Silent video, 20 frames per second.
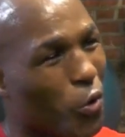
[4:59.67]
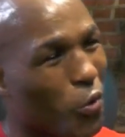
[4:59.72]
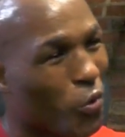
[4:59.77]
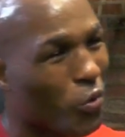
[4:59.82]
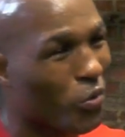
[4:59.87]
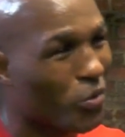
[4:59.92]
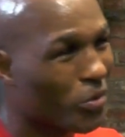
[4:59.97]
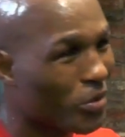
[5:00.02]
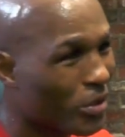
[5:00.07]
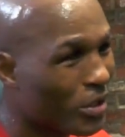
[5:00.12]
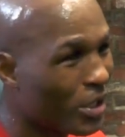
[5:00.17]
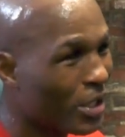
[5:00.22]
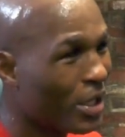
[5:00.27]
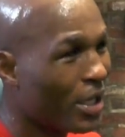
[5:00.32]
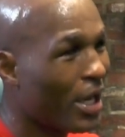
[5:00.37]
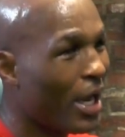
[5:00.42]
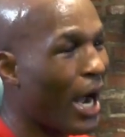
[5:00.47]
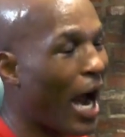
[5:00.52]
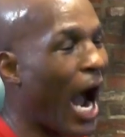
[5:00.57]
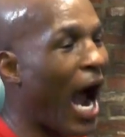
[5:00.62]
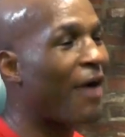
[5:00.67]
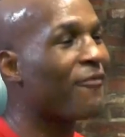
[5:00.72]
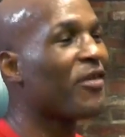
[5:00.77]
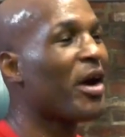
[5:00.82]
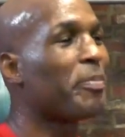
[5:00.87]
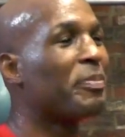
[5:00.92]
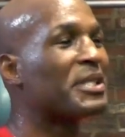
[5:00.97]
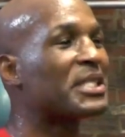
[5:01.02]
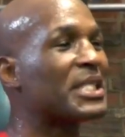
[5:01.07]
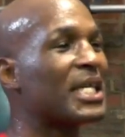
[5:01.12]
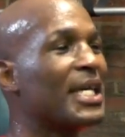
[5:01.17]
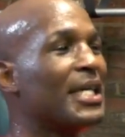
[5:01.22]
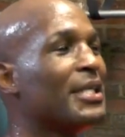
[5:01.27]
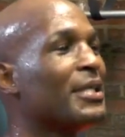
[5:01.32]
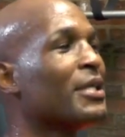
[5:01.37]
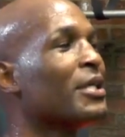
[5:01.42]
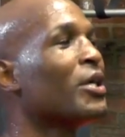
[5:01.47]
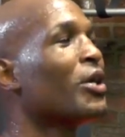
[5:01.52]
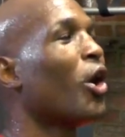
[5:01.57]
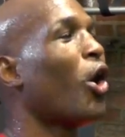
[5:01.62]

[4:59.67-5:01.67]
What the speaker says: I represent